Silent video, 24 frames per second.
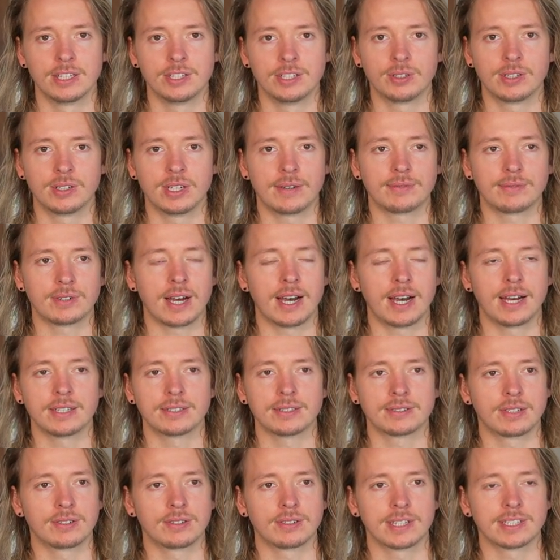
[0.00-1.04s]
You could have
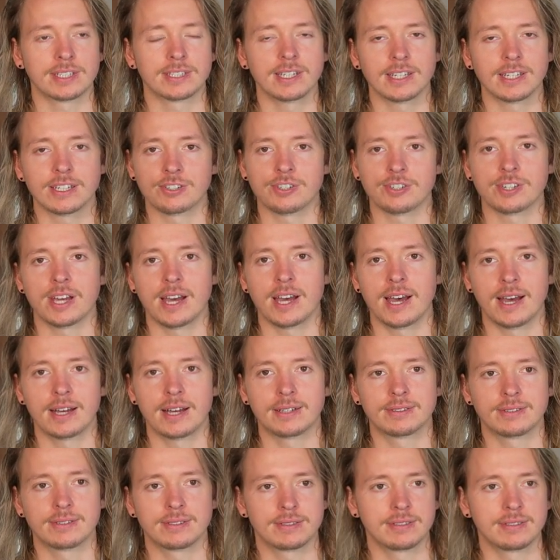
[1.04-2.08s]
guys that are like giga
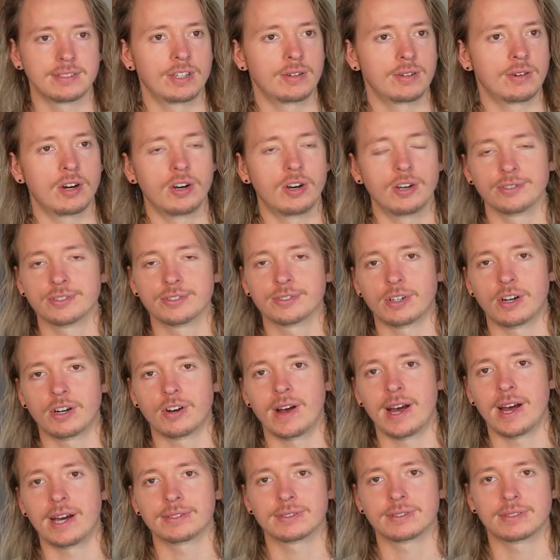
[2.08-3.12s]
chads, you know, all-star
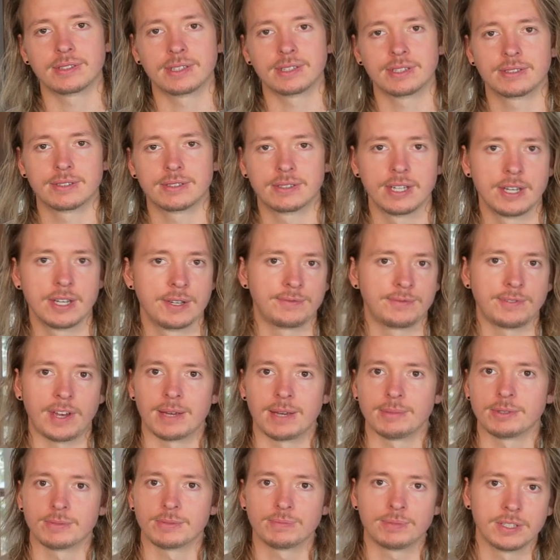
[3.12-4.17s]
athletes,
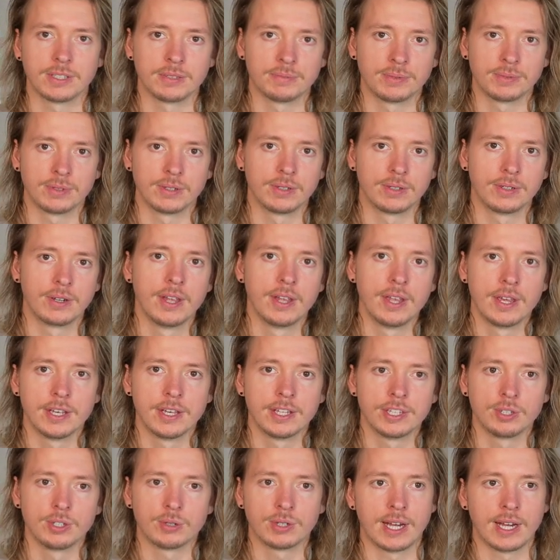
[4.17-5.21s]
famous people.
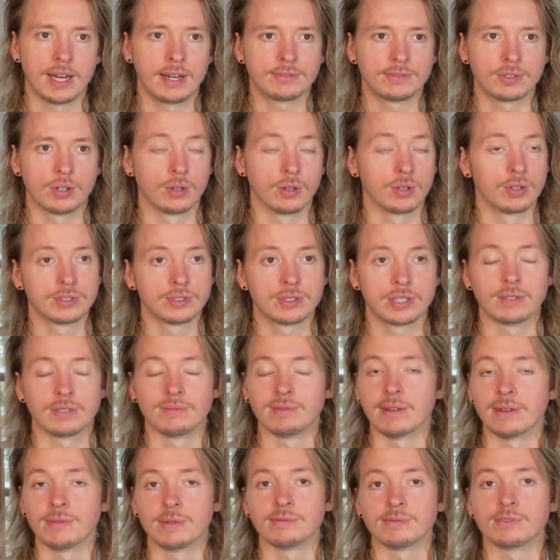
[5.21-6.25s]
You could have girls that you've
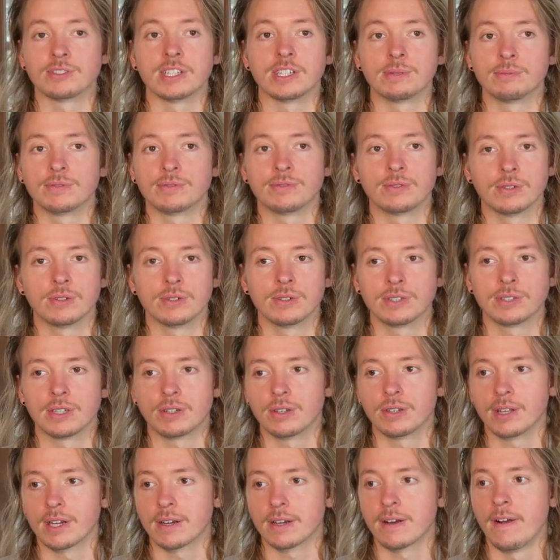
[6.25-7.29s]
never even seen before that are
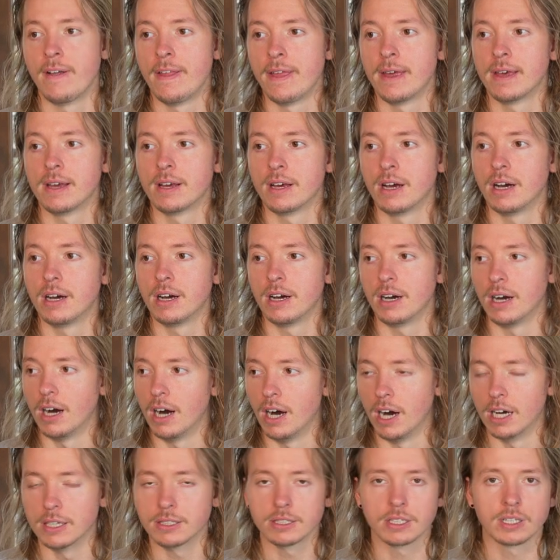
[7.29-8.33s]
like
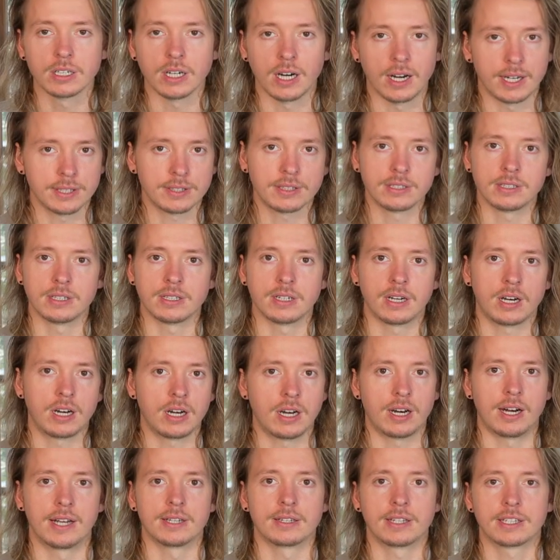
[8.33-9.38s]
ungodly
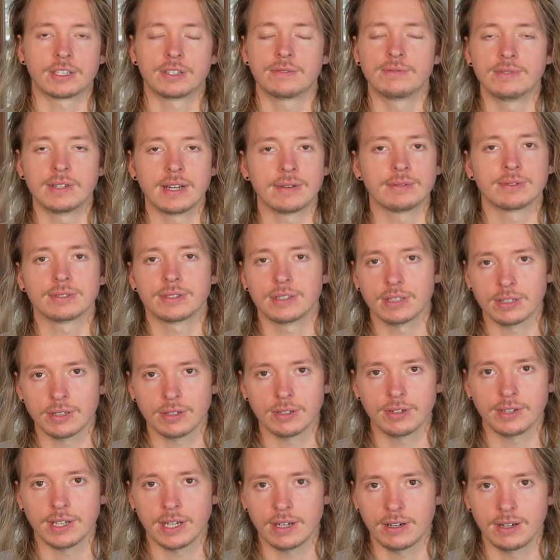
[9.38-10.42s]
hot. Like you've never seen a
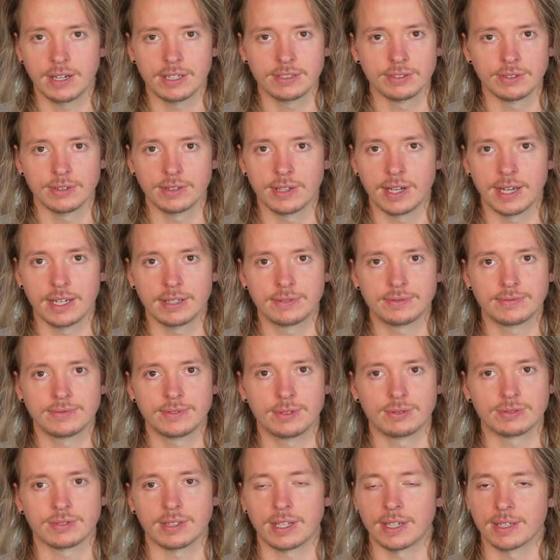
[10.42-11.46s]
girl that hot in your life.
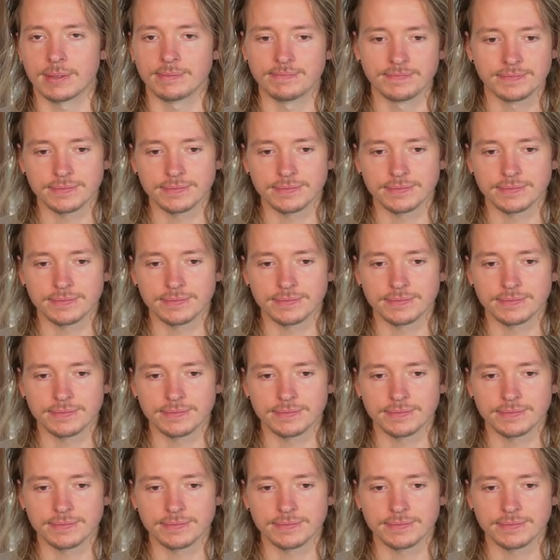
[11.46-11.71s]
There's like